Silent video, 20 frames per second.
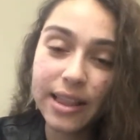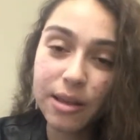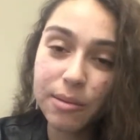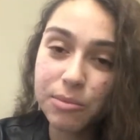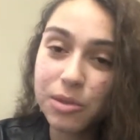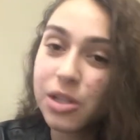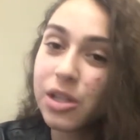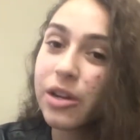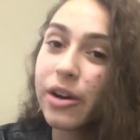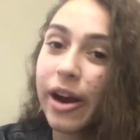them
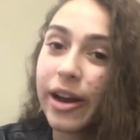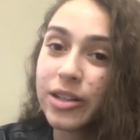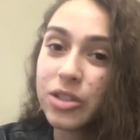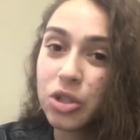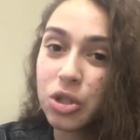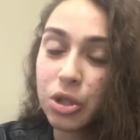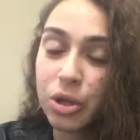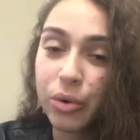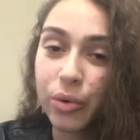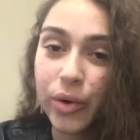to their
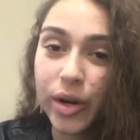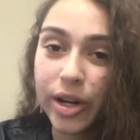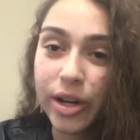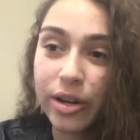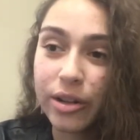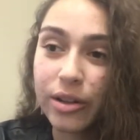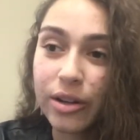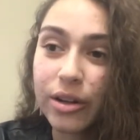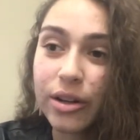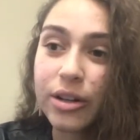
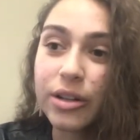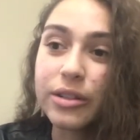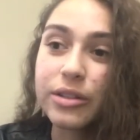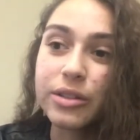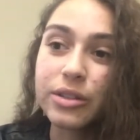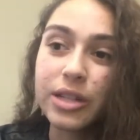extracurriculars,